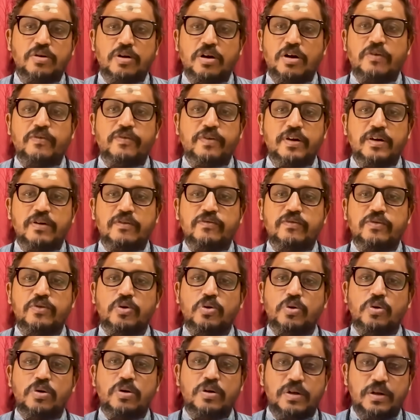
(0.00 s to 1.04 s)
Offering of
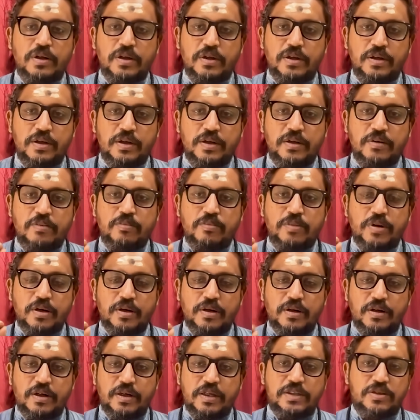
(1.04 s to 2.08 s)
good
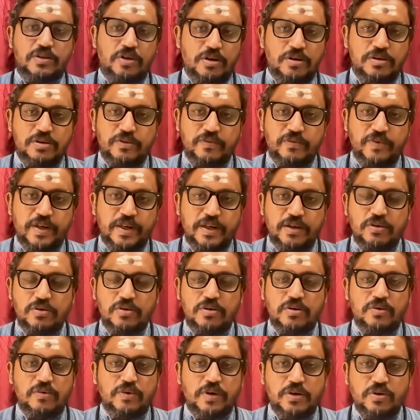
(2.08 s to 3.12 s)
is also very good
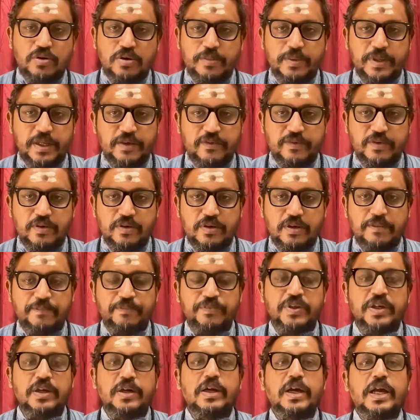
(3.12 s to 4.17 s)
to Vatuka Bhairava. Okay.
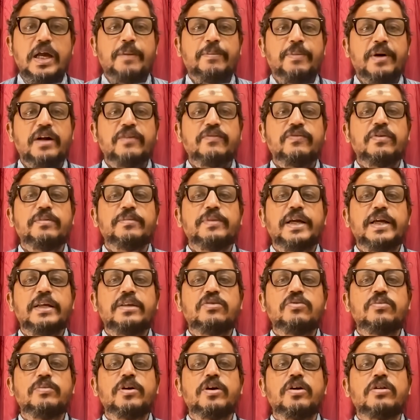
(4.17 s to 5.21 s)
Apart from that,
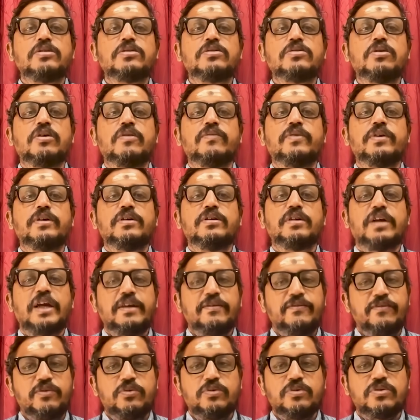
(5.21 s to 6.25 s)
you may also offer dry
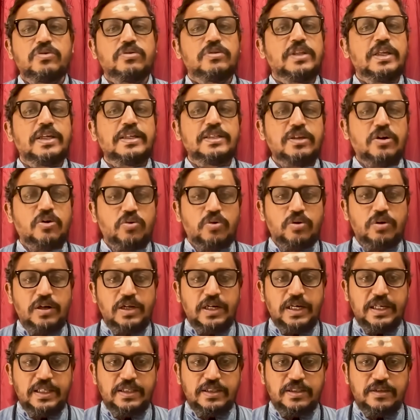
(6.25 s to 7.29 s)
fruits. So there is a whole
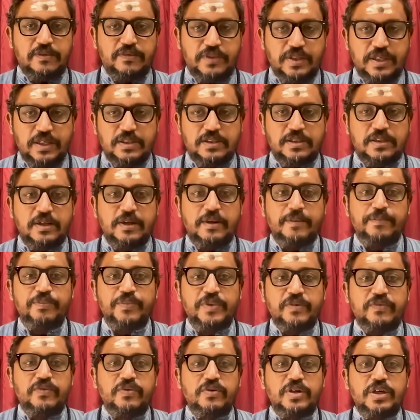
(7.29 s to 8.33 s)
list of things.
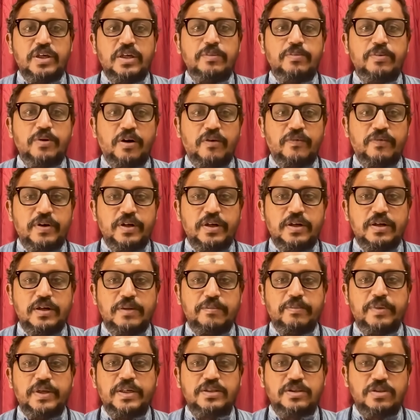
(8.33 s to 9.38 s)
If you keep offering a
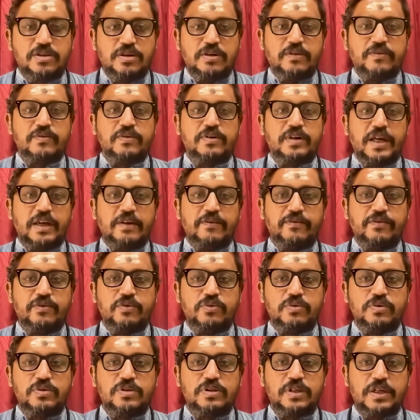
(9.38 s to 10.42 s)
mixture of dry
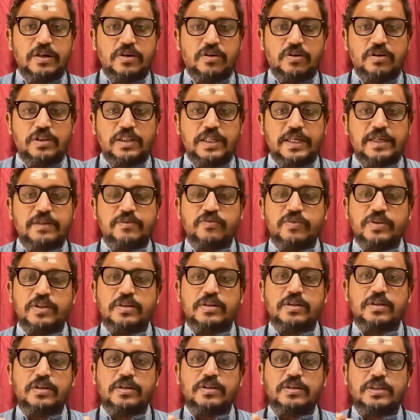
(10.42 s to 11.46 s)
fruits and all that with
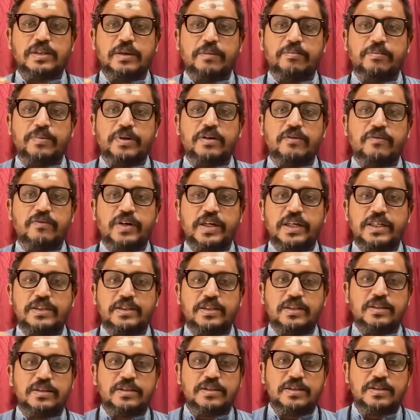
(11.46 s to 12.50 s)
some bit of
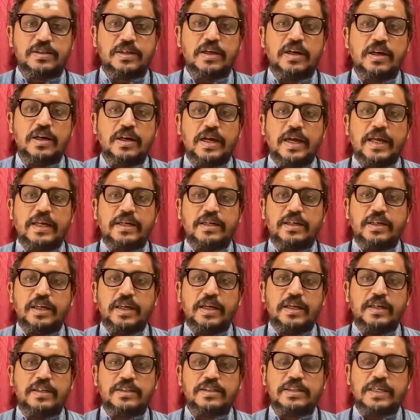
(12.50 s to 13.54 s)
raisins and
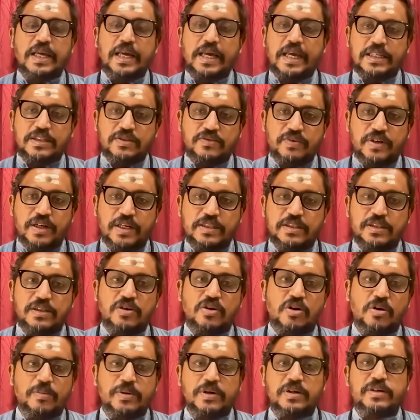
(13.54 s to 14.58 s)
dates as well as the
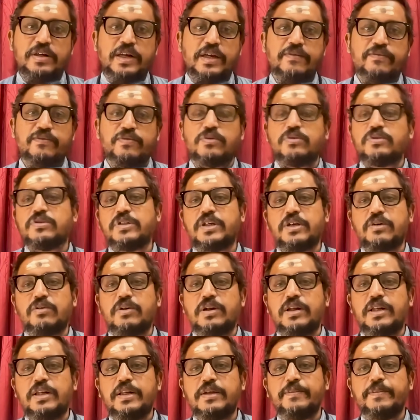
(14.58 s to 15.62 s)
normal dry fruits
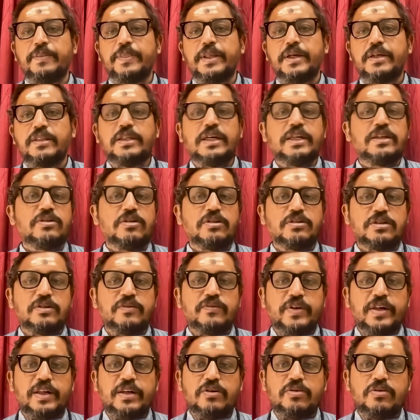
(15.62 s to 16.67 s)
regularly, that is also
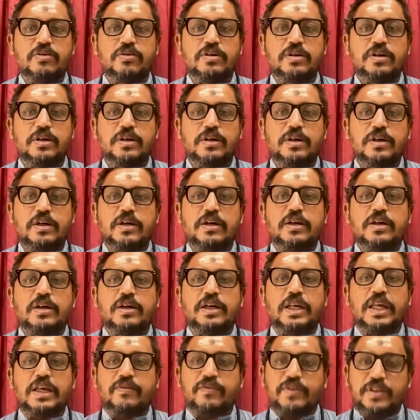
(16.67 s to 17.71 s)
a very good
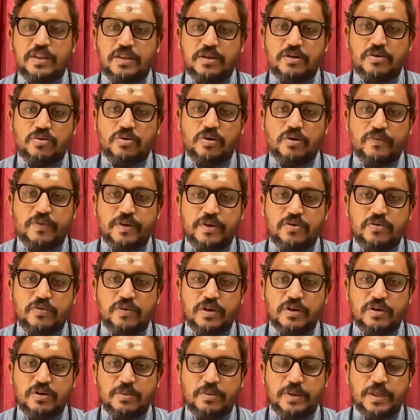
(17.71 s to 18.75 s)
Naivedya to offer to
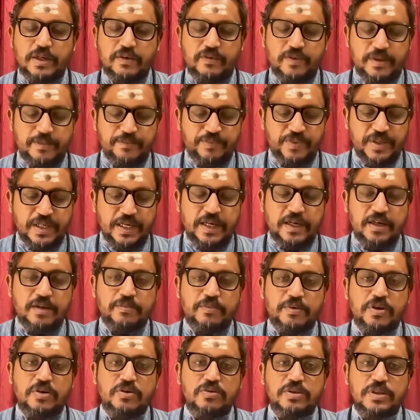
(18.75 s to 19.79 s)
Vatuka Bhairava, and
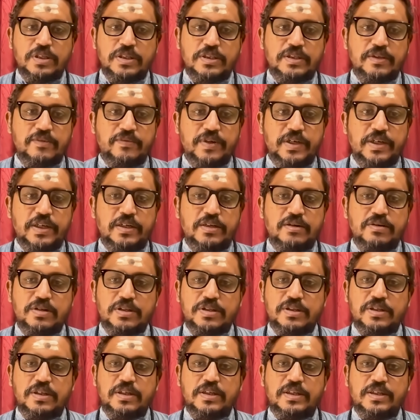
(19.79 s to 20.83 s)
it produces a very
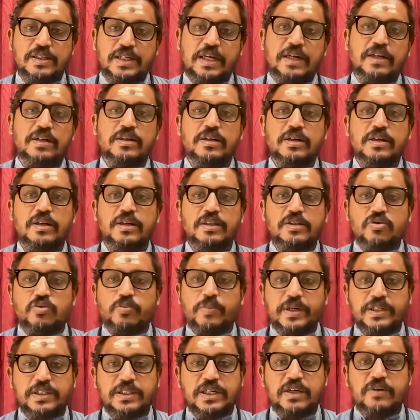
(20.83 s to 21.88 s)
interesting result. The
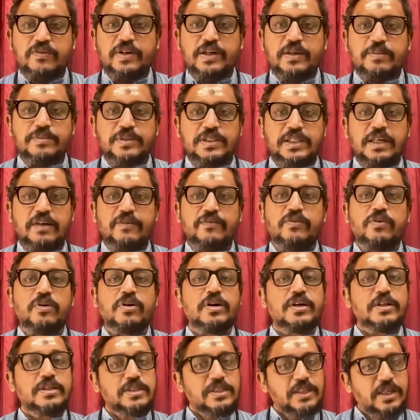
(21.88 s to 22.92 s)
Upasaka will himself
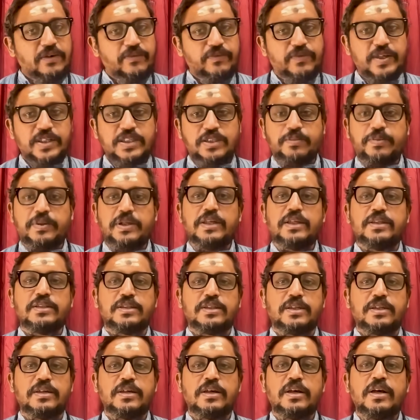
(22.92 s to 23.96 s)
or herself
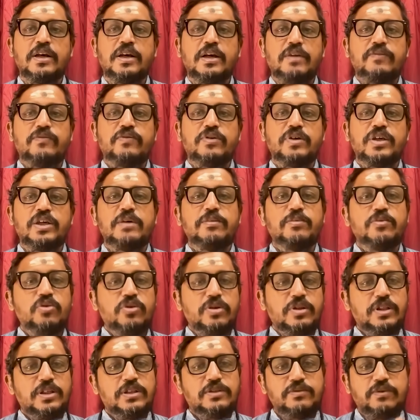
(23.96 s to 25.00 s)
experience it if you keep
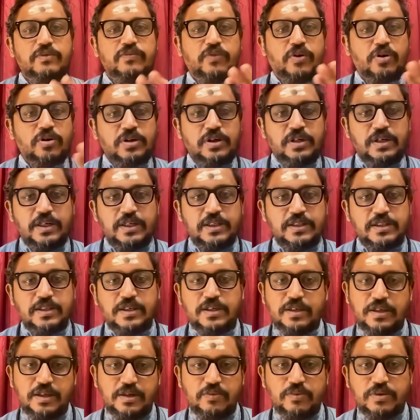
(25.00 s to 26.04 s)
doing this for 40 days
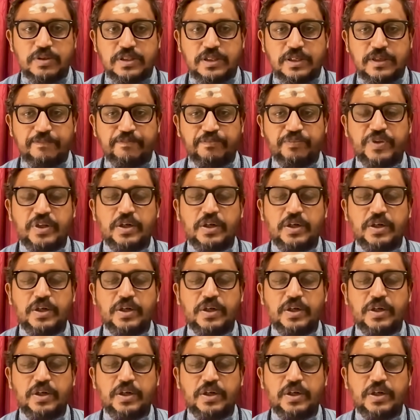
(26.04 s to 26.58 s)
continuously.